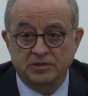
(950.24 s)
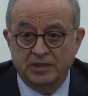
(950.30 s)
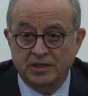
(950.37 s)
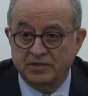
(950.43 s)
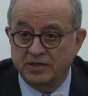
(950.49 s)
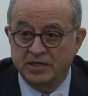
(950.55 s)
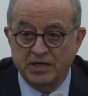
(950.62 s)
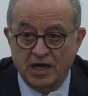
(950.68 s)

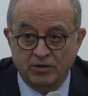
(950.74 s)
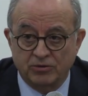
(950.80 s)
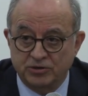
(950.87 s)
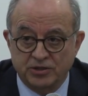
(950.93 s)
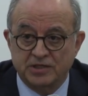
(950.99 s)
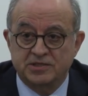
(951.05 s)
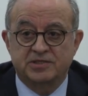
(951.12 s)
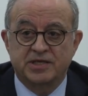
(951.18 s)
Netanyahu
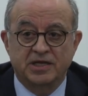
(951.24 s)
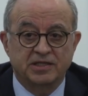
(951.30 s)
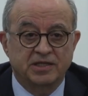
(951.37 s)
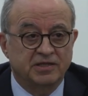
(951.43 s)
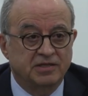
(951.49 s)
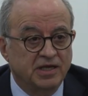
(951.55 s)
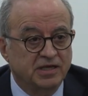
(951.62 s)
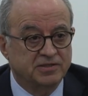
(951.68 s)
just said
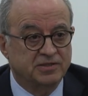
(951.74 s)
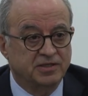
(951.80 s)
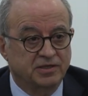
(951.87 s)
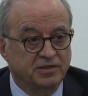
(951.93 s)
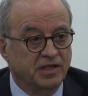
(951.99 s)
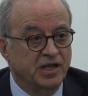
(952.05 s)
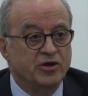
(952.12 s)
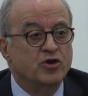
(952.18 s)
it
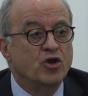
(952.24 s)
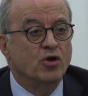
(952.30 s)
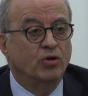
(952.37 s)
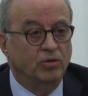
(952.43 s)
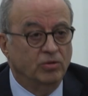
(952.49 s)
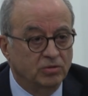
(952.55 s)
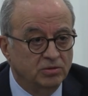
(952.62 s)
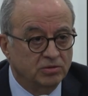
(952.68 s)
yesterday,
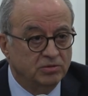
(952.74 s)
no.